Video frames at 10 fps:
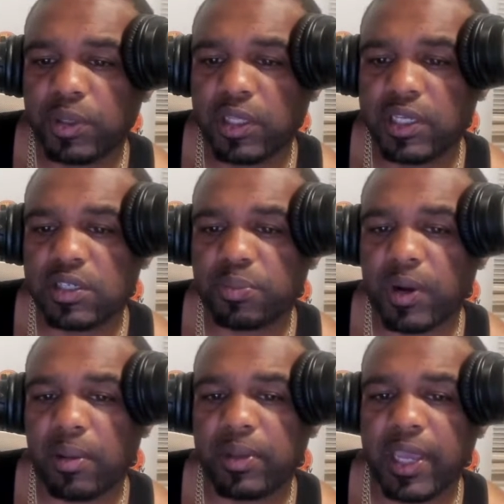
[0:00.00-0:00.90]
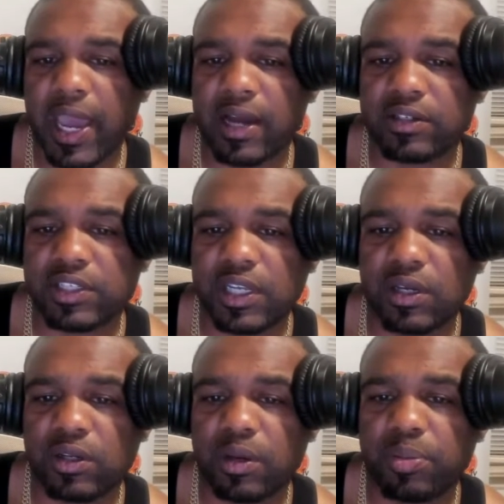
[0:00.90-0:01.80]
police are probably out
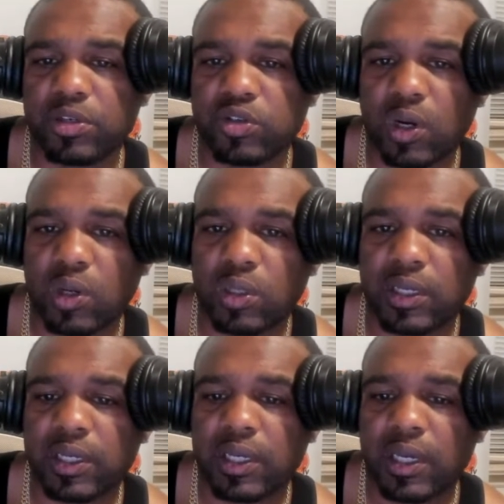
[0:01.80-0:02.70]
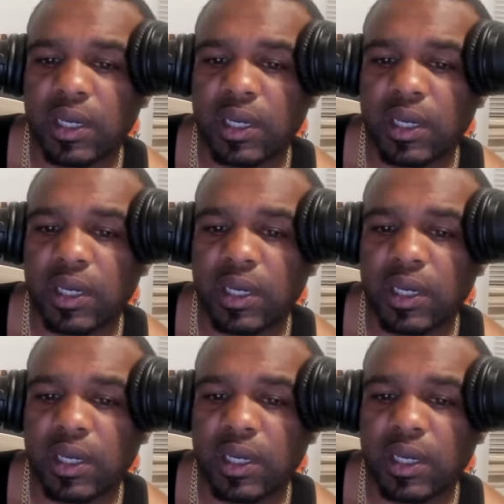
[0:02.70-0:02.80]
still. They're patrolling.